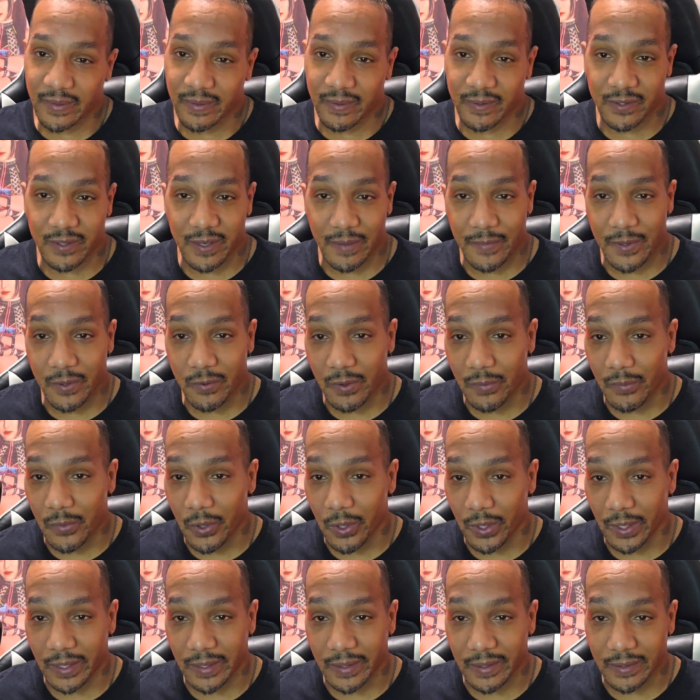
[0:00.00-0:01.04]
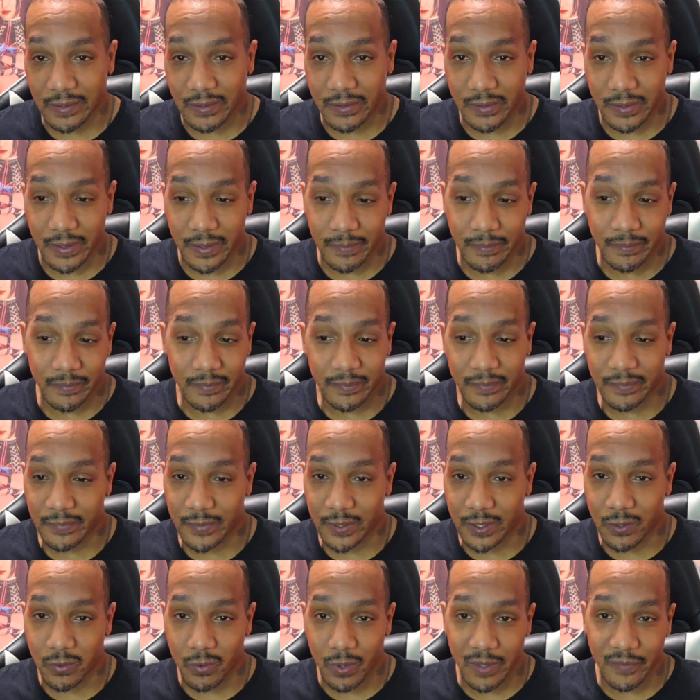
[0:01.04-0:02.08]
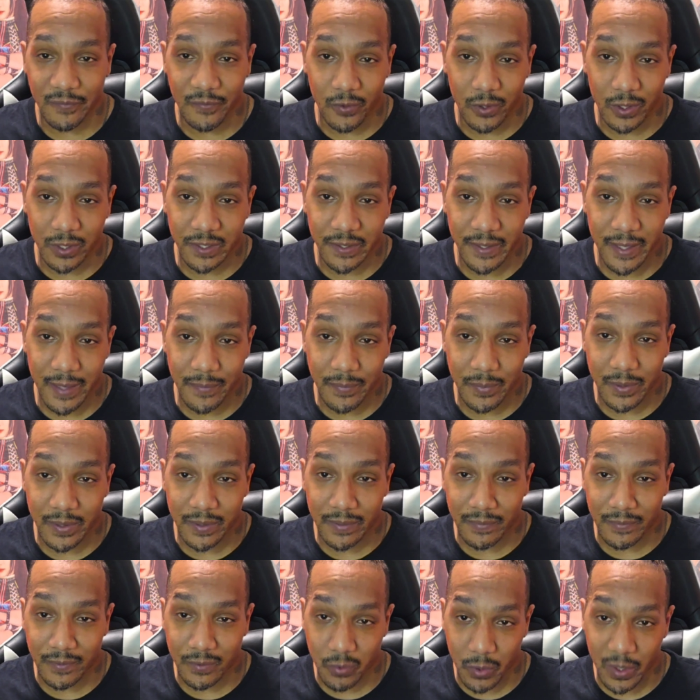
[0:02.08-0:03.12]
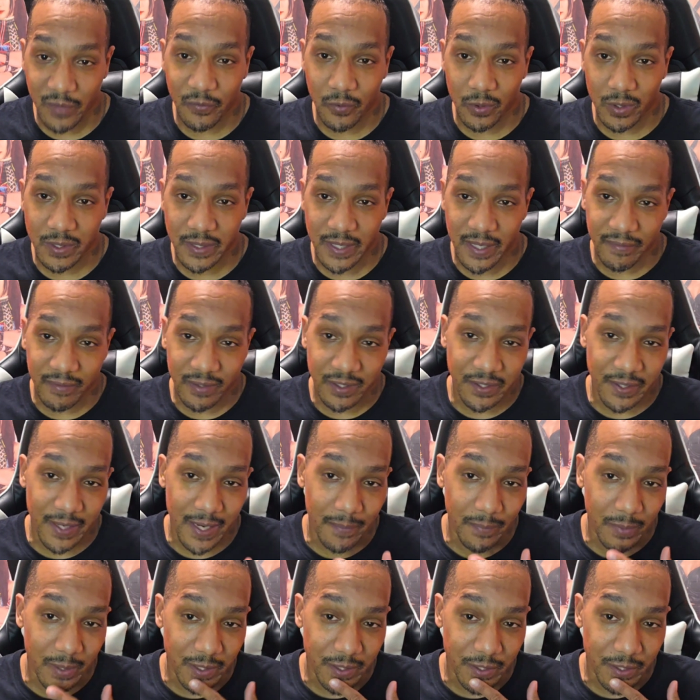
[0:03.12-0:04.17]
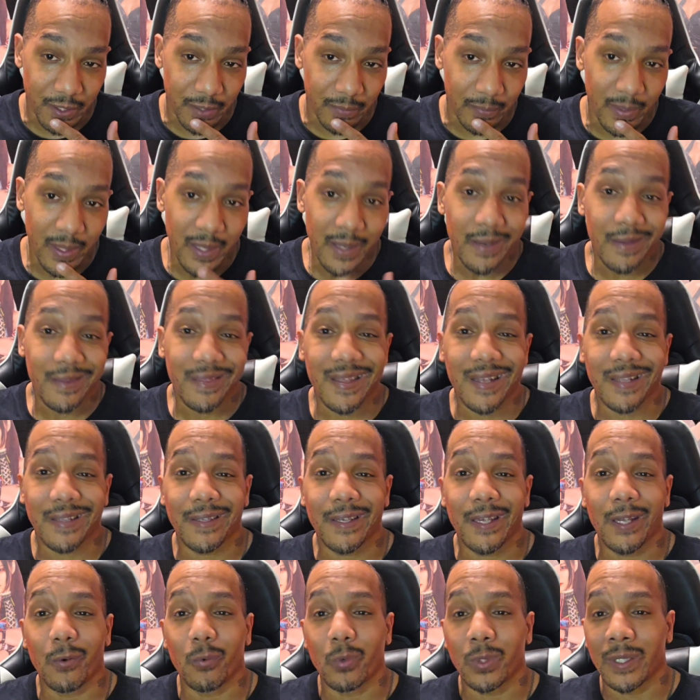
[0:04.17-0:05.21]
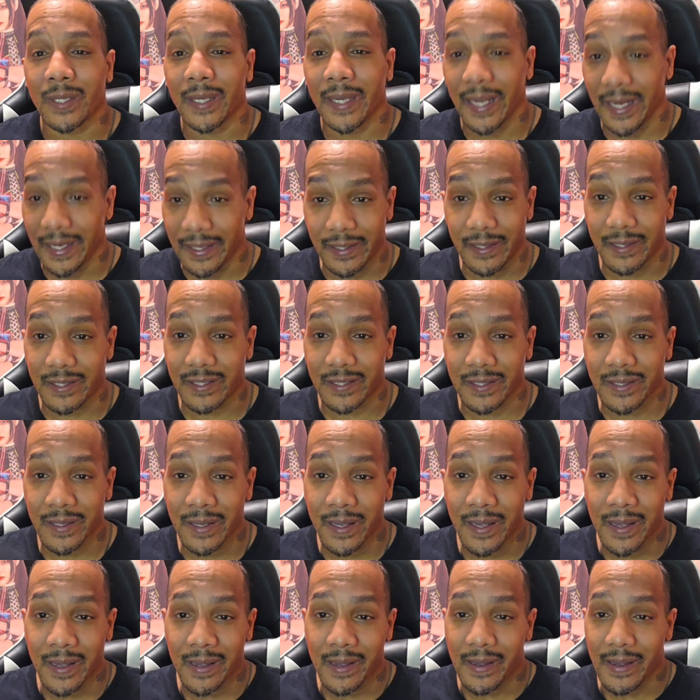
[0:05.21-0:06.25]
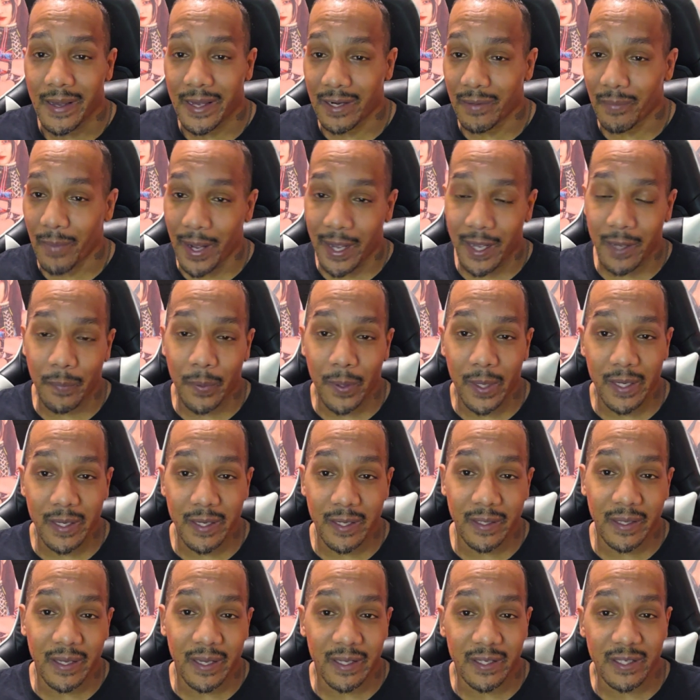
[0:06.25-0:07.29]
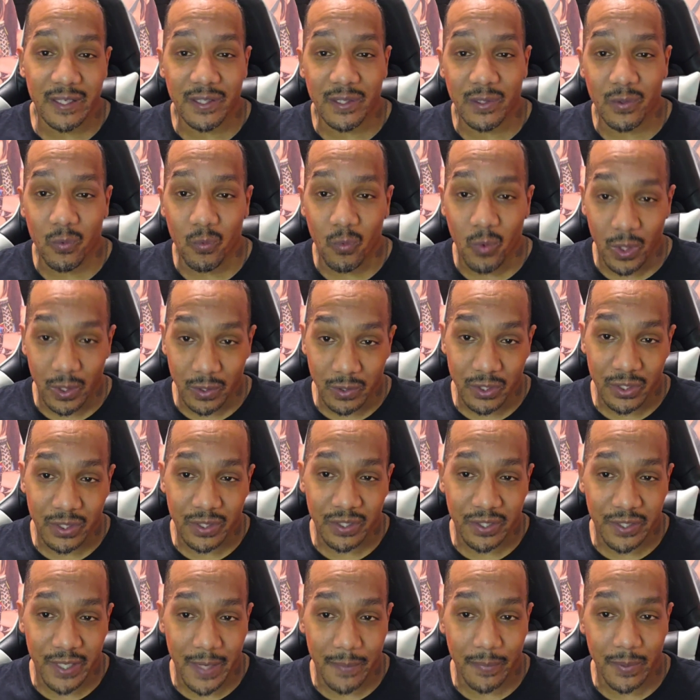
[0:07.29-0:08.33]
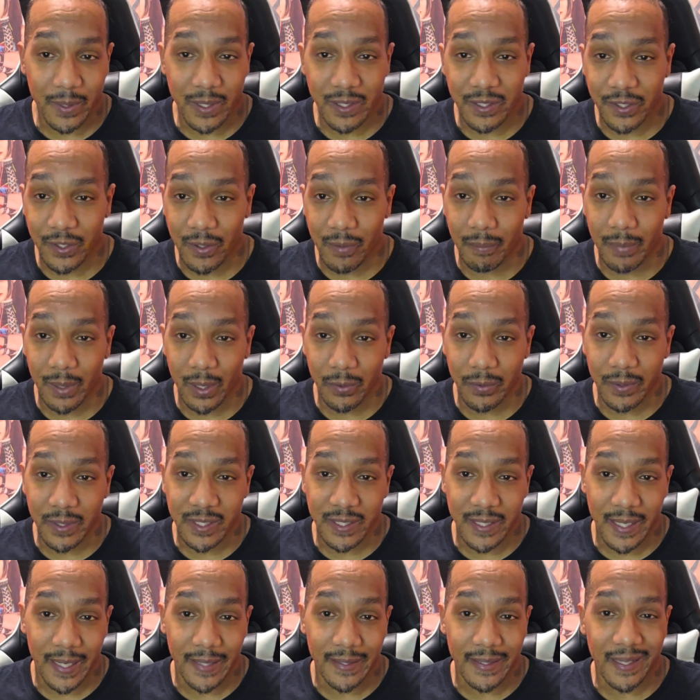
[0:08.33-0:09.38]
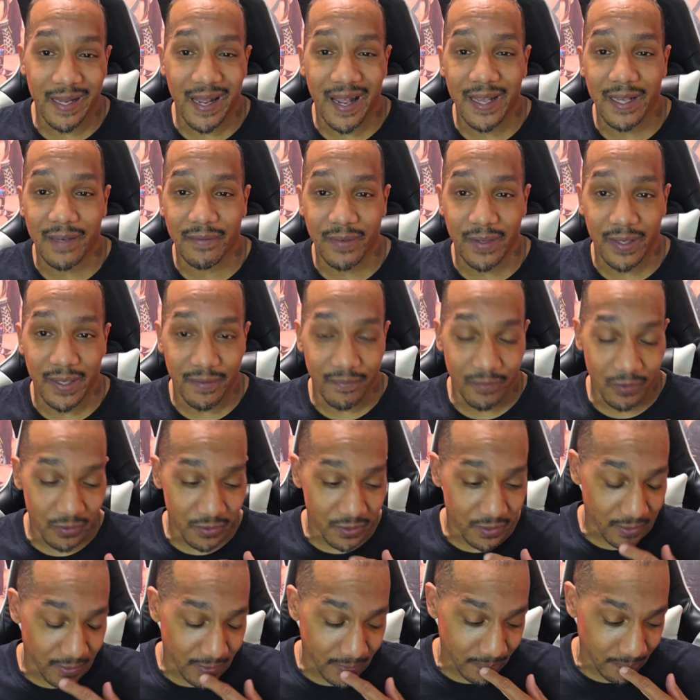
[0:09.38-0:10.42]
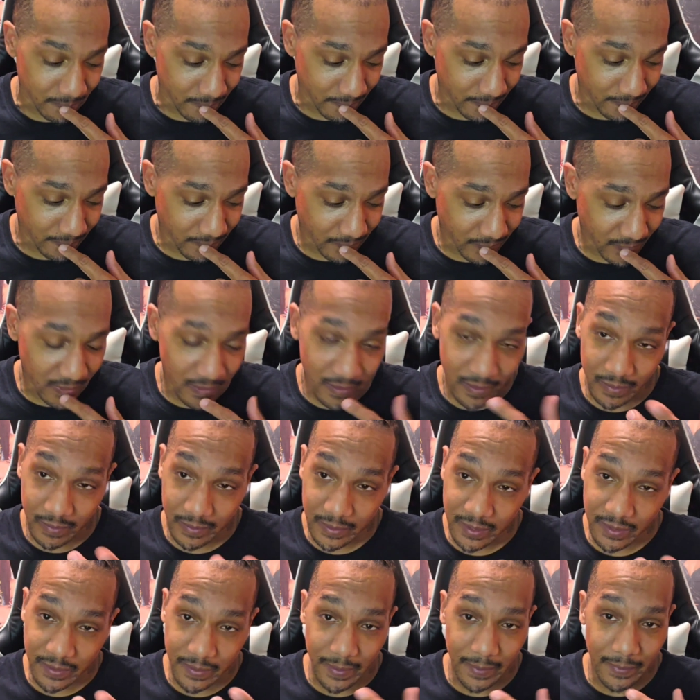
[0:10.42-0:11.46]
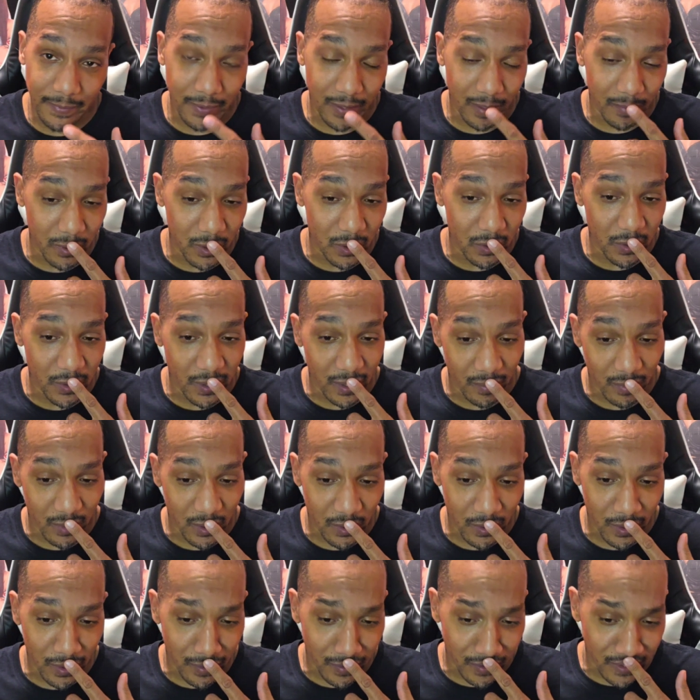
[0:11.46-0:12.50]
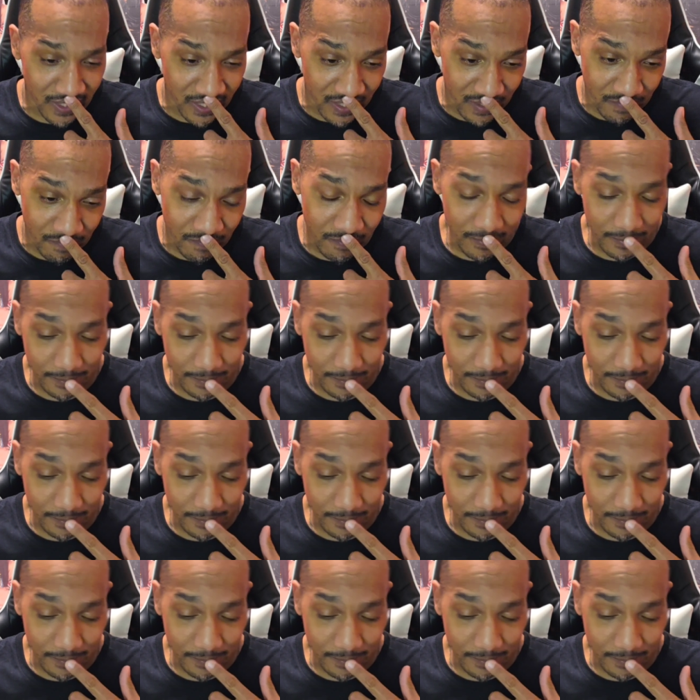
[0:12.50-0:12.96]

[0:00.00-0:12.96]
So I mean, what more can I say? The 24/7 championship, that thing was hideous. And in my opinion, it is the worst championship belt design that I have ever seen. At least in WWE.